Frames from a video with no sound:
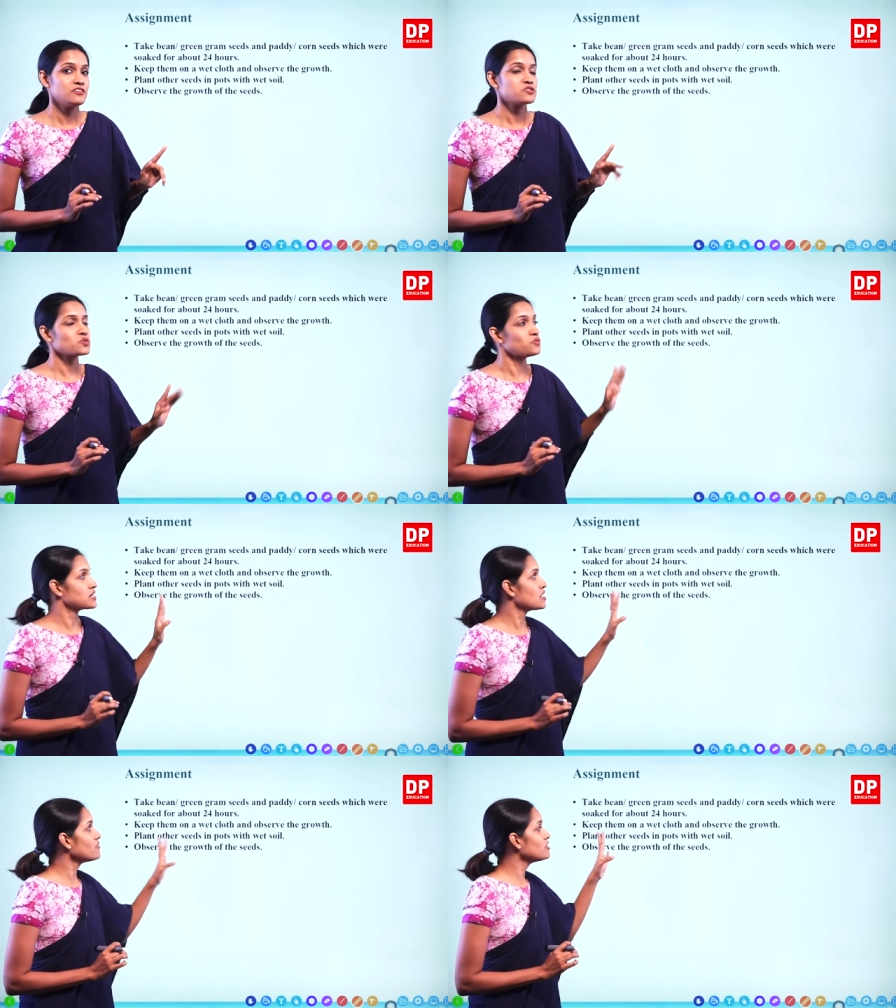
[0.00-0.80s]
So
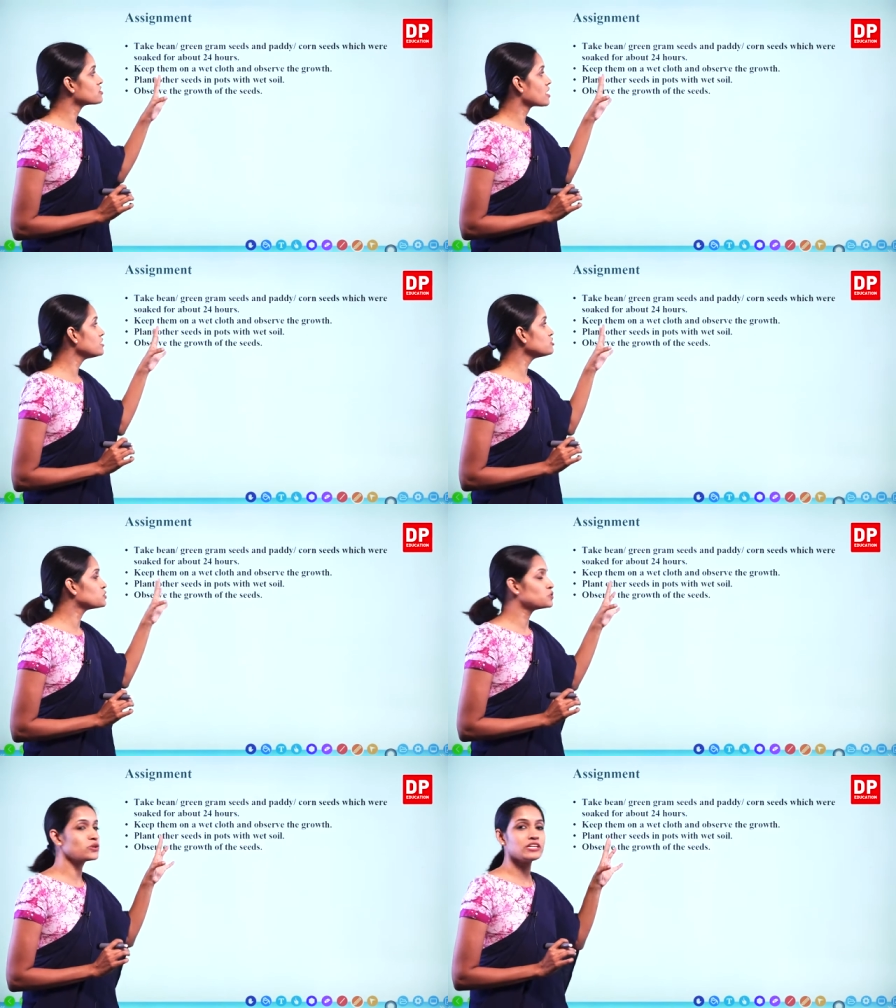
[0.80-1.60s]
what are we trying to
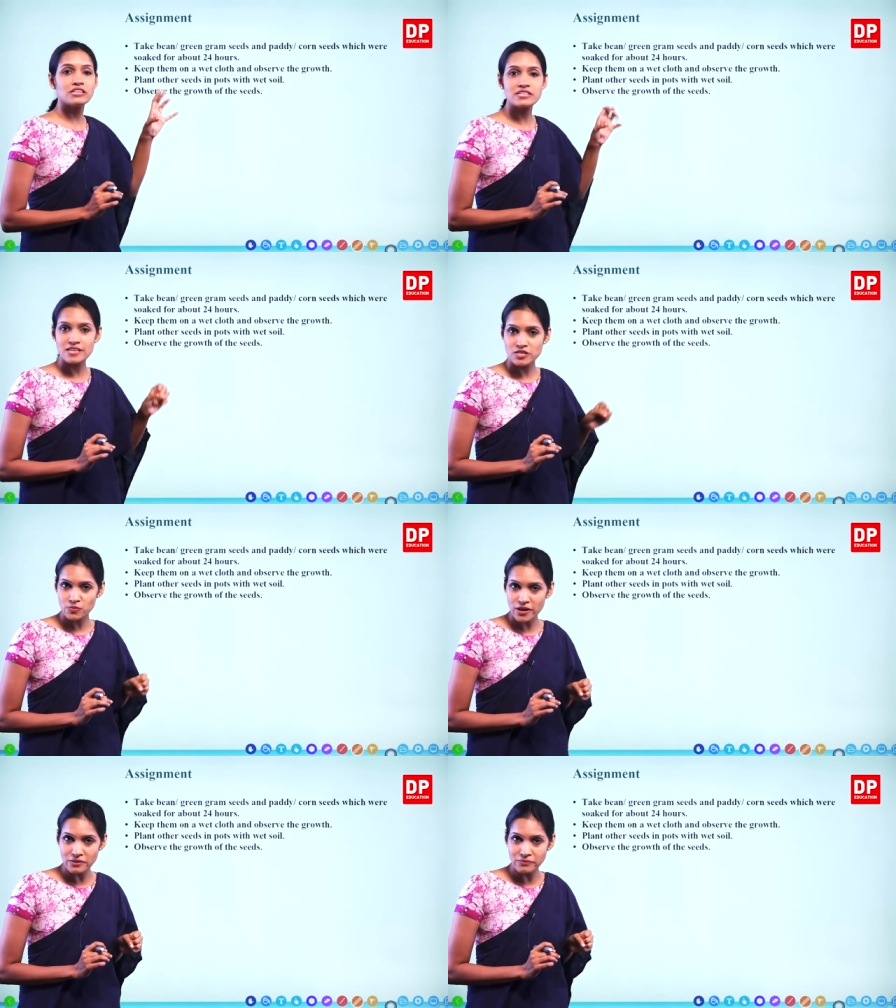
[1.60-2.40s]
do in this
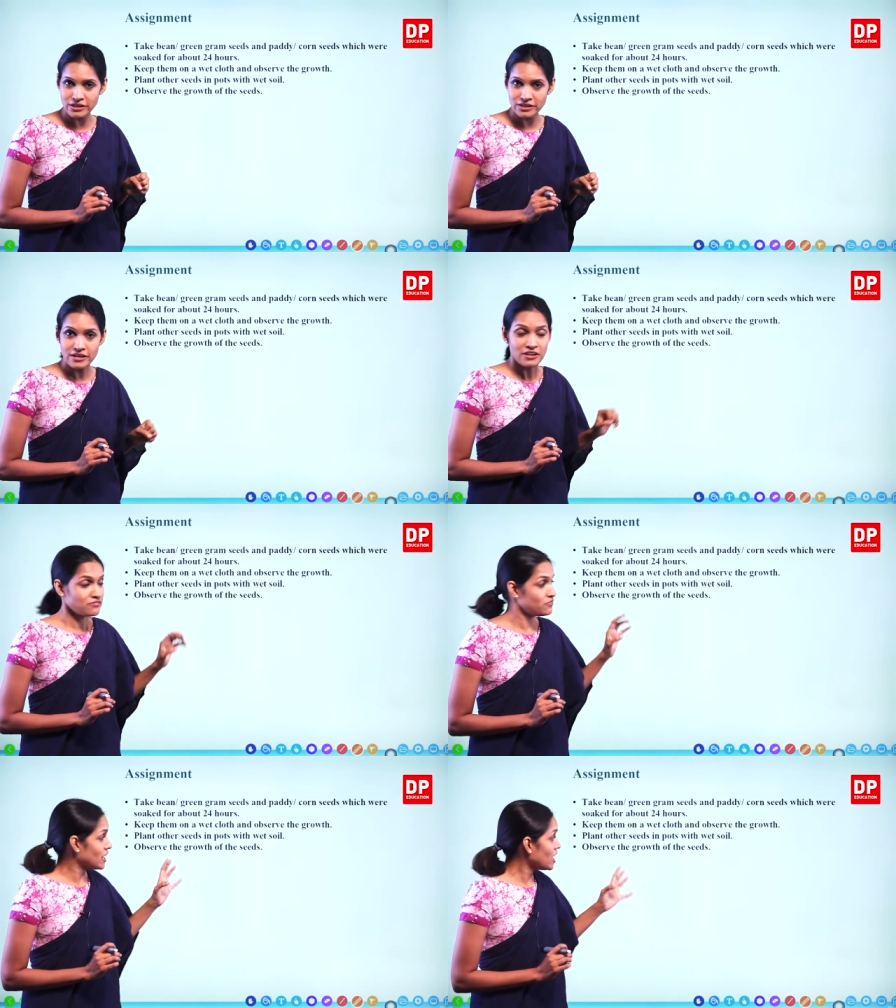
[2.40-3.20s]
experiment?
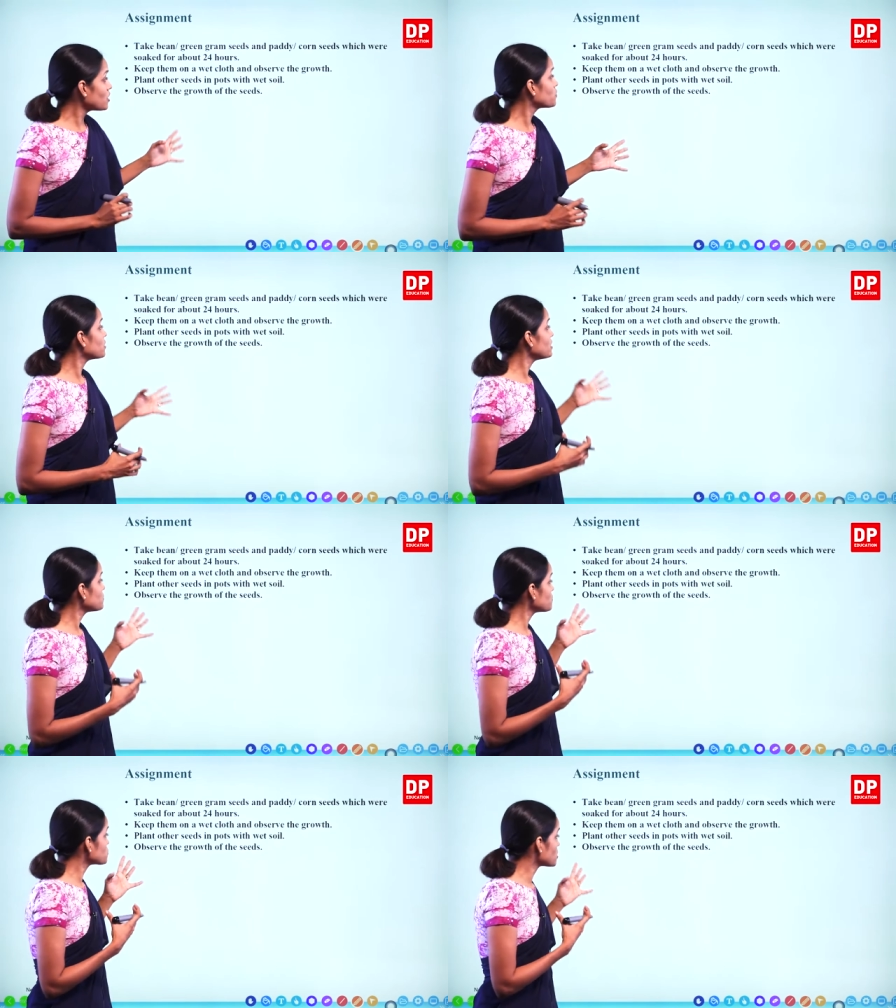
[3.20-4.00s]
We are going
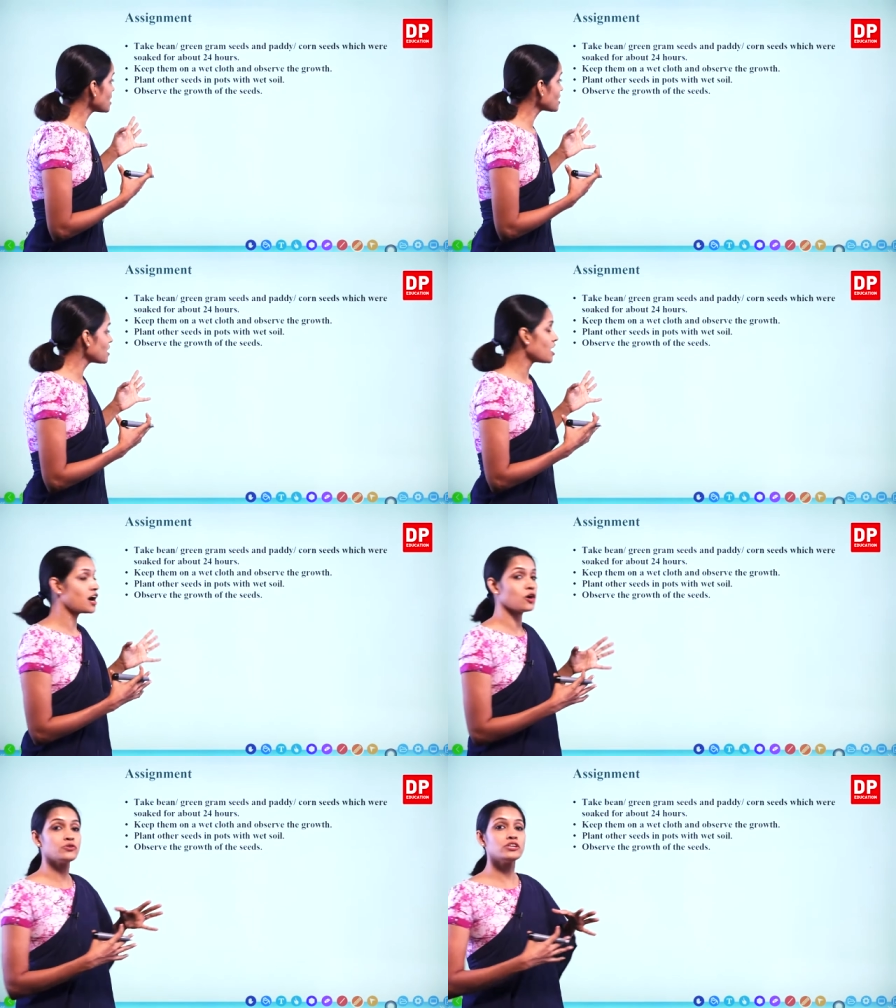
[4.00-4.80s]
to check
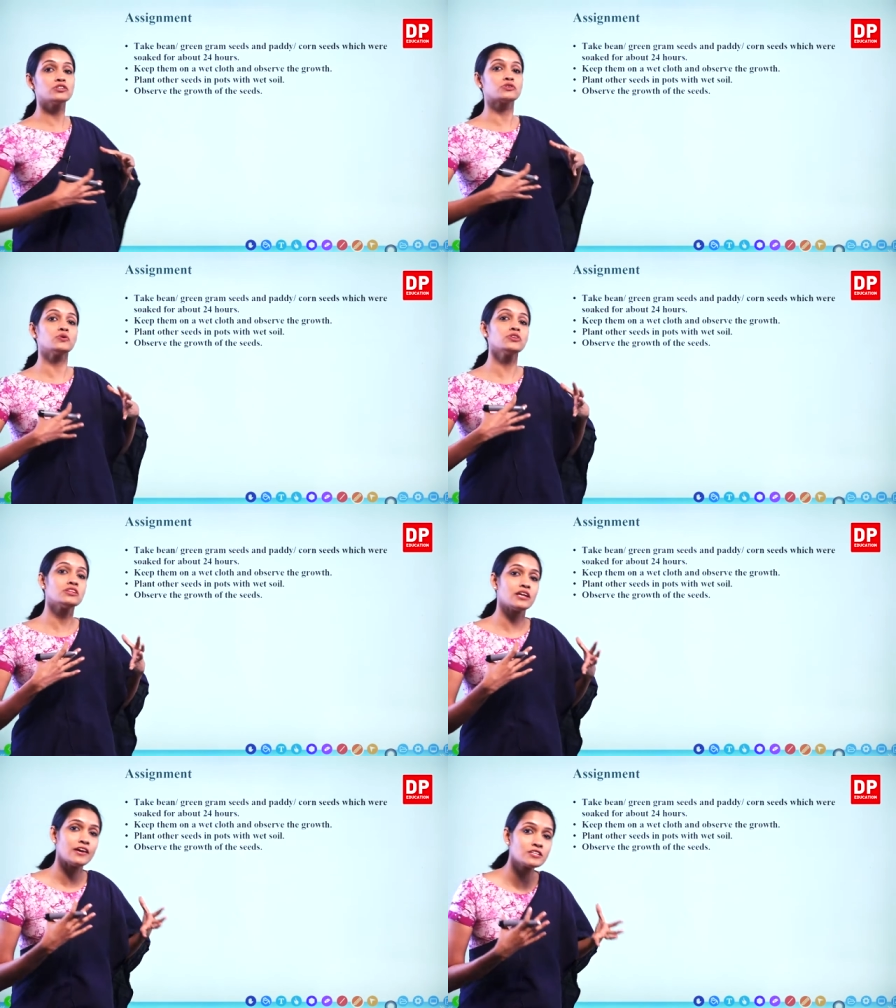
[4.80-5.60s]
how the growth
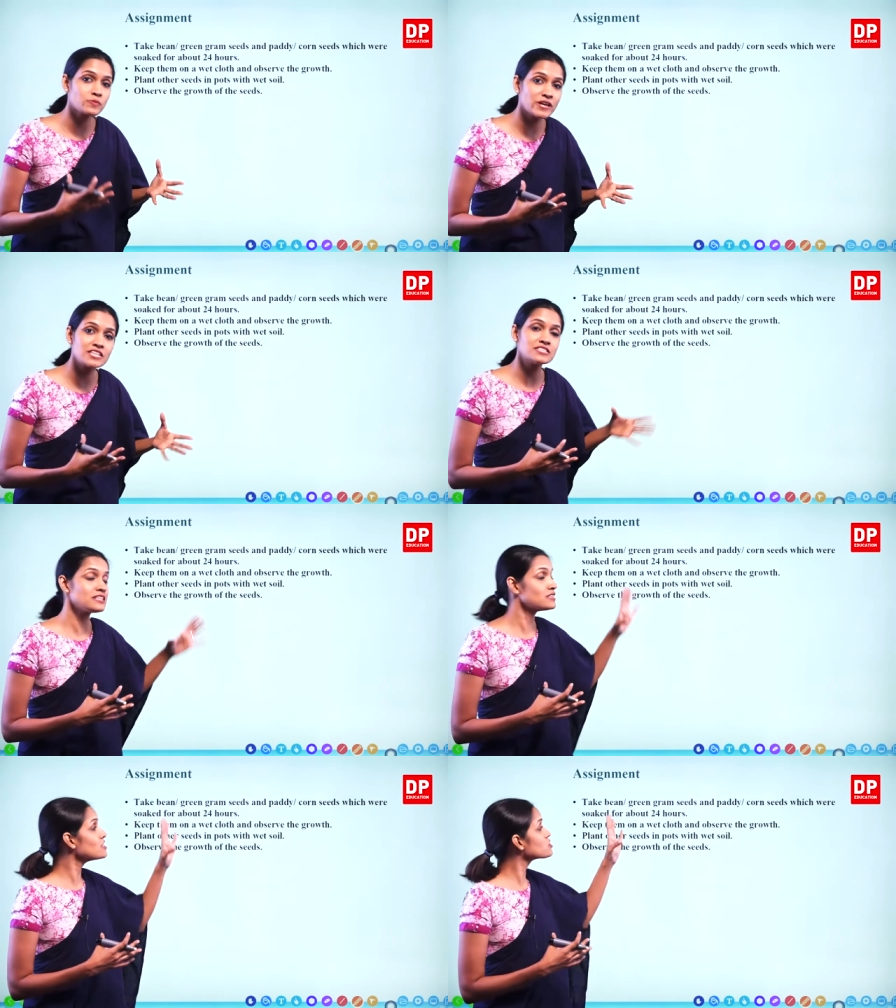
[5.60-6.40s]
takes place
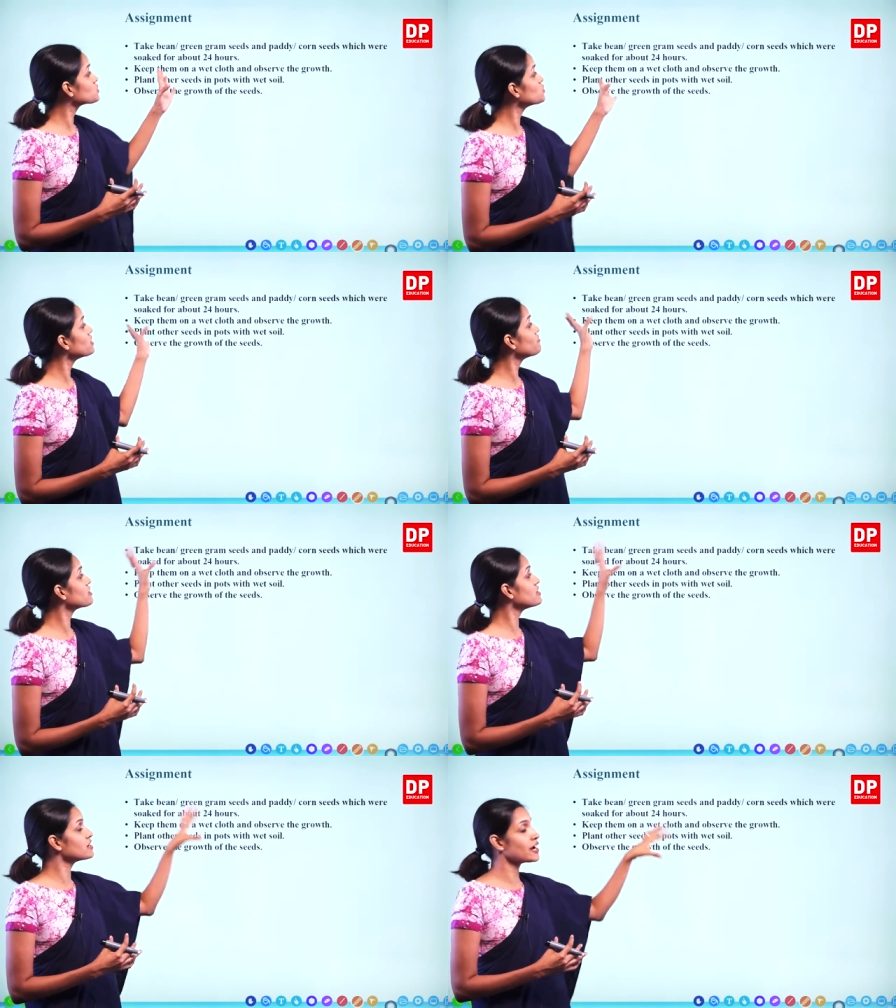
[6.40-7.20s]
in these two
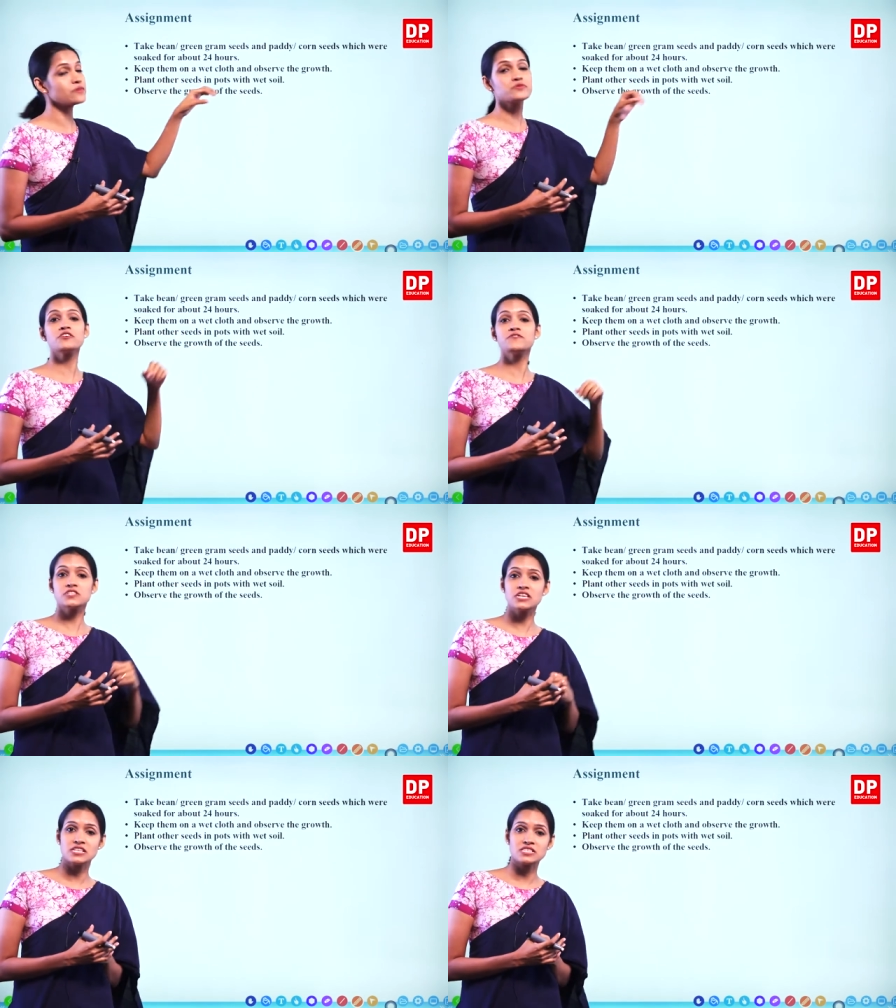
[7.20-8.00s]
different types of
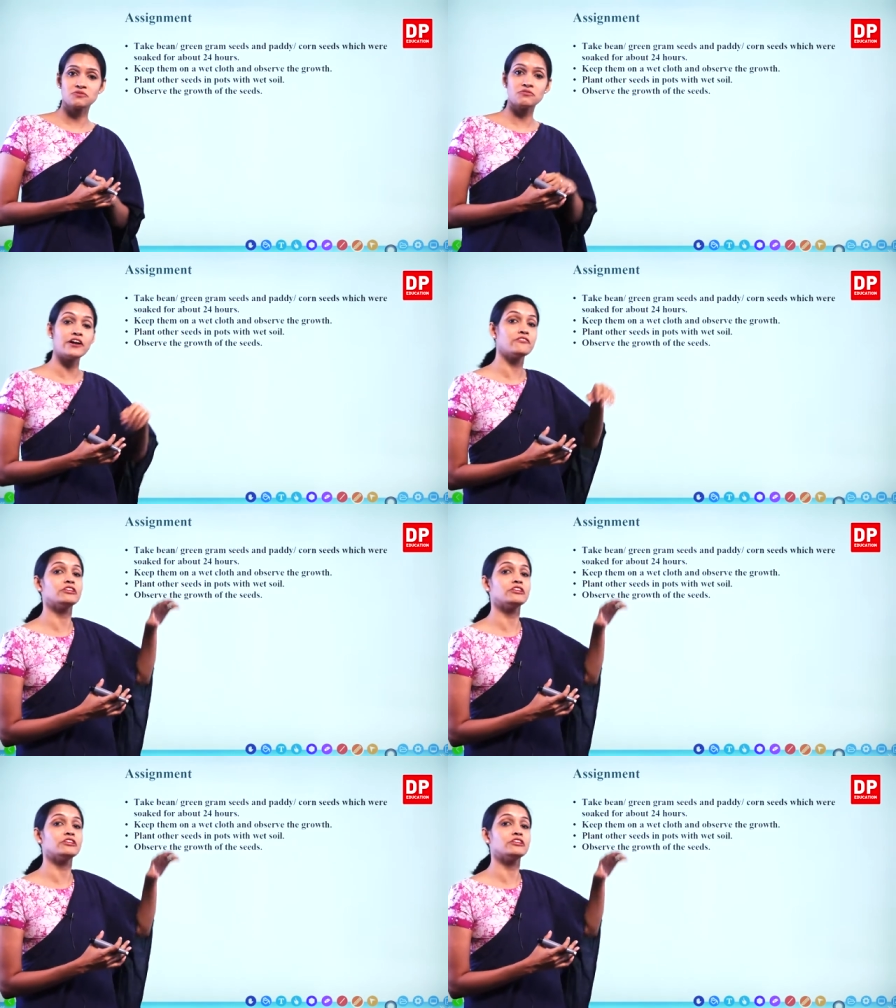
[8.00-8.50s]
seeds, one